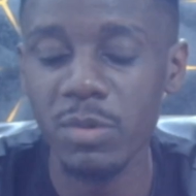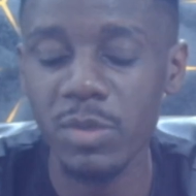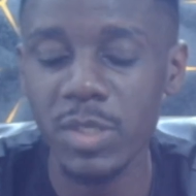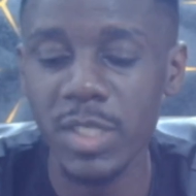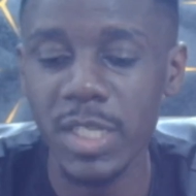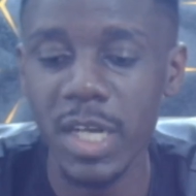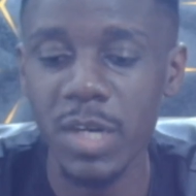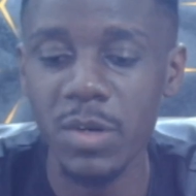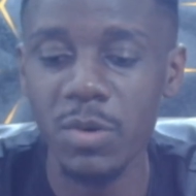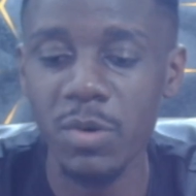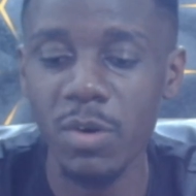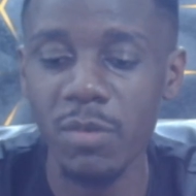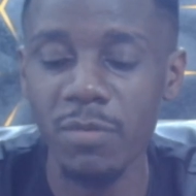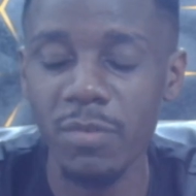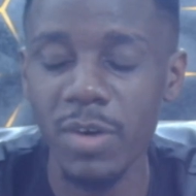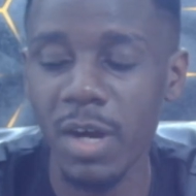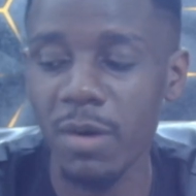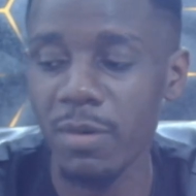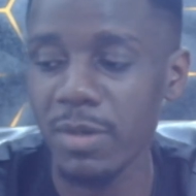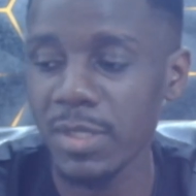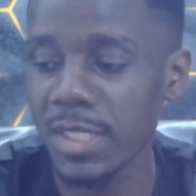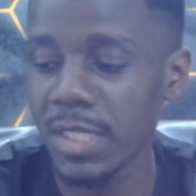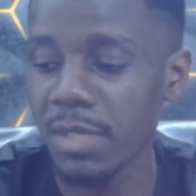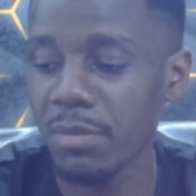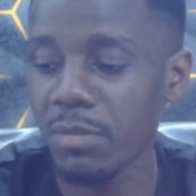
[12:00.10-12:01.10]
channel of
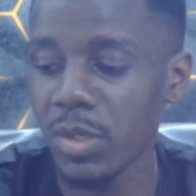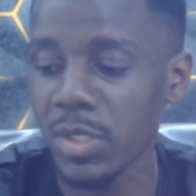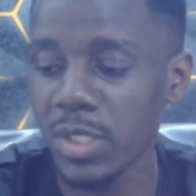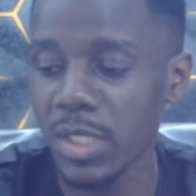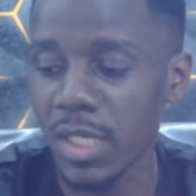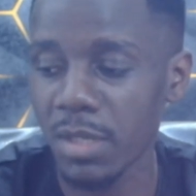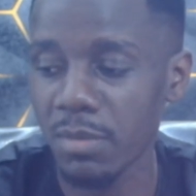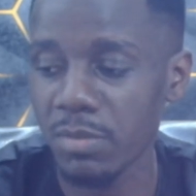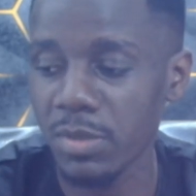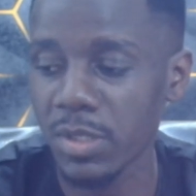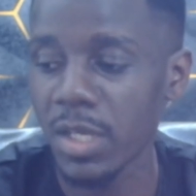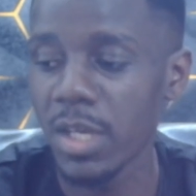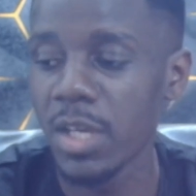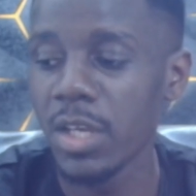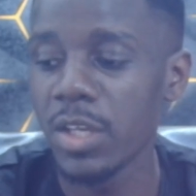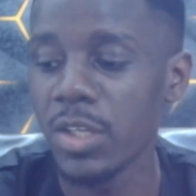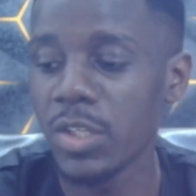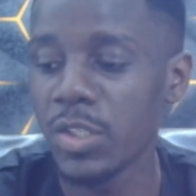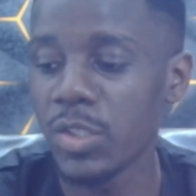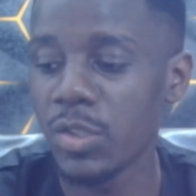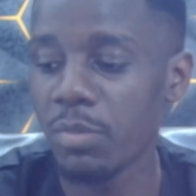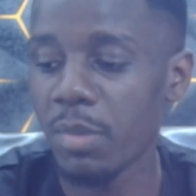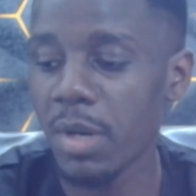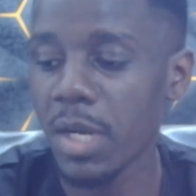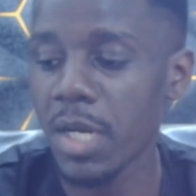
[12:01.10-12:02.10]
ours. The Muslims,
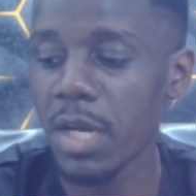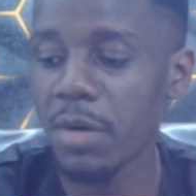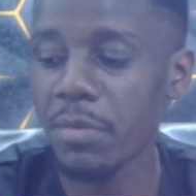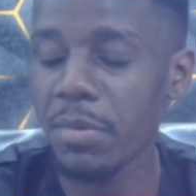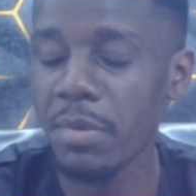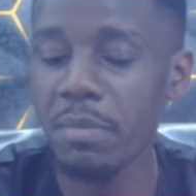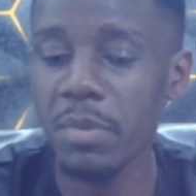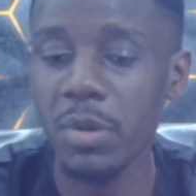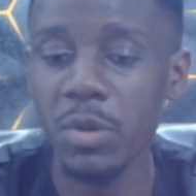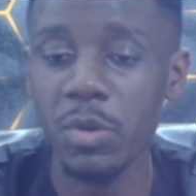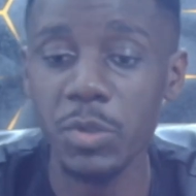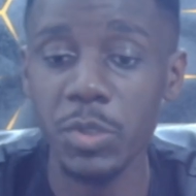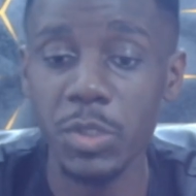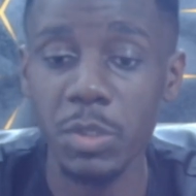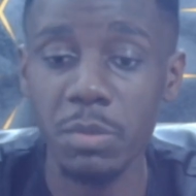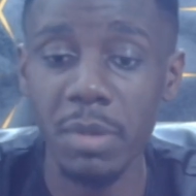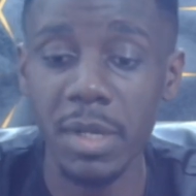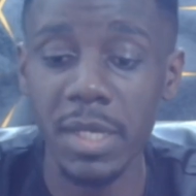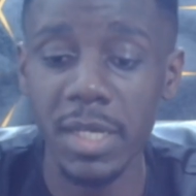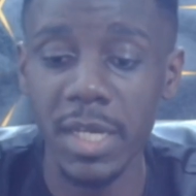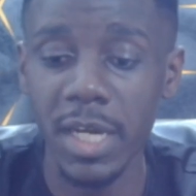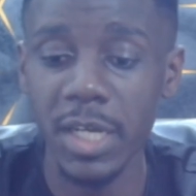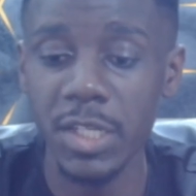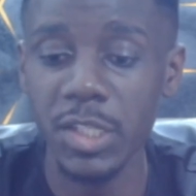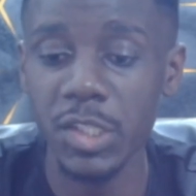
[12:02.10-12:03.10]
Juma Karim, because in my
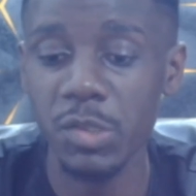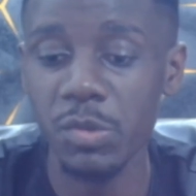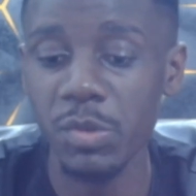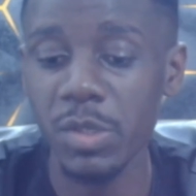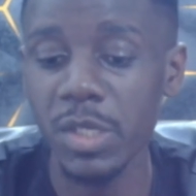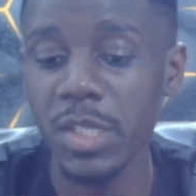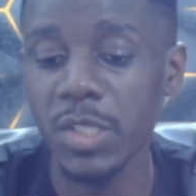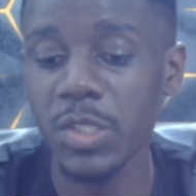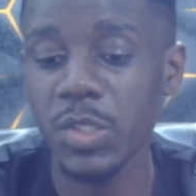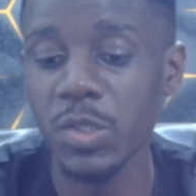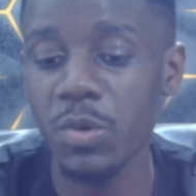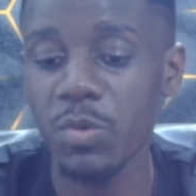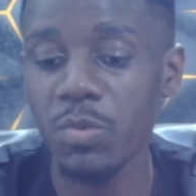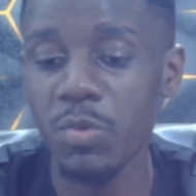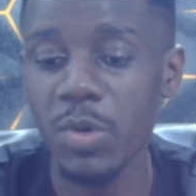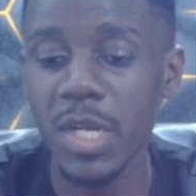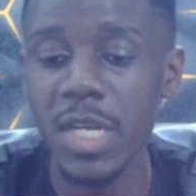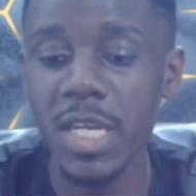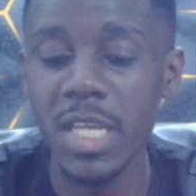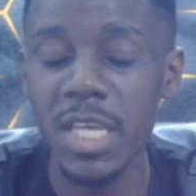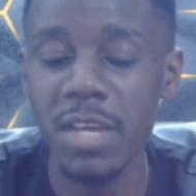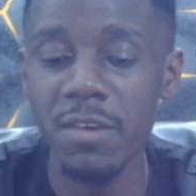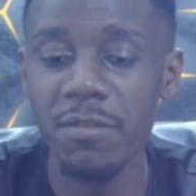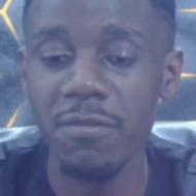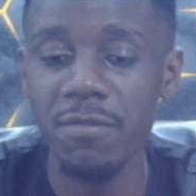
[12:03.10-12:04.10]
country it's
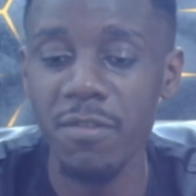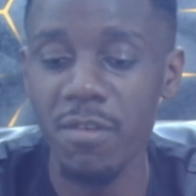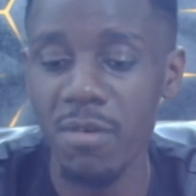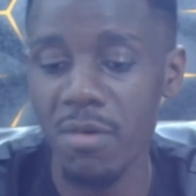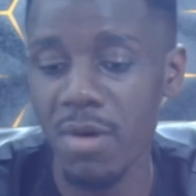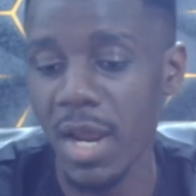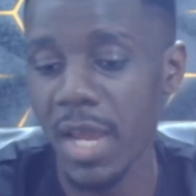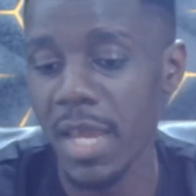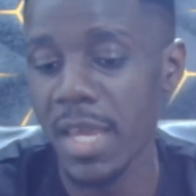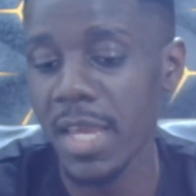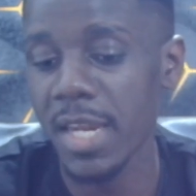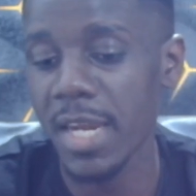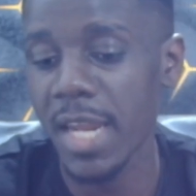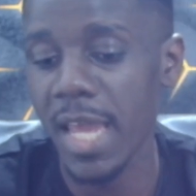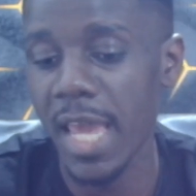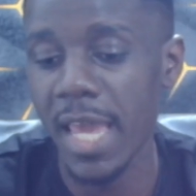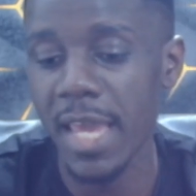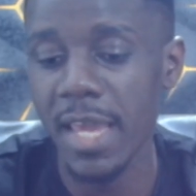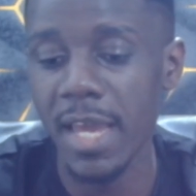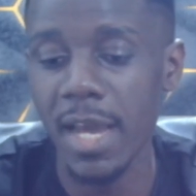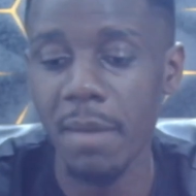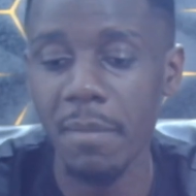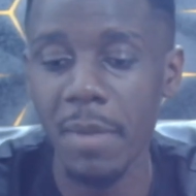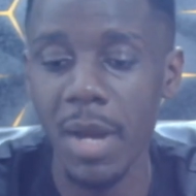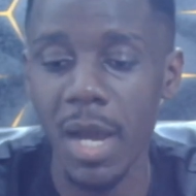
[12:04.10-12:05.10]
already a
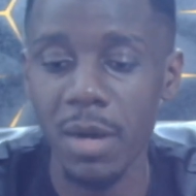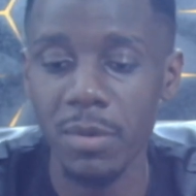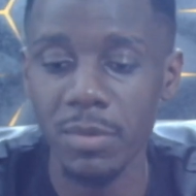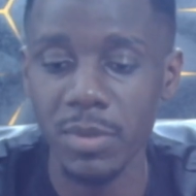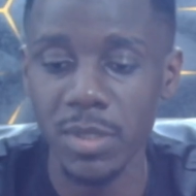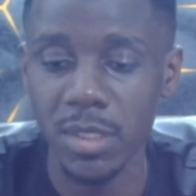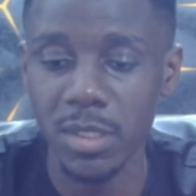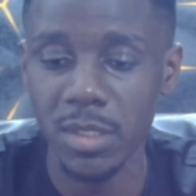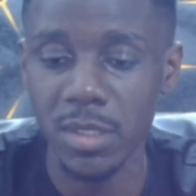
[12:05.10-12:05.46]
Friday. I'm out.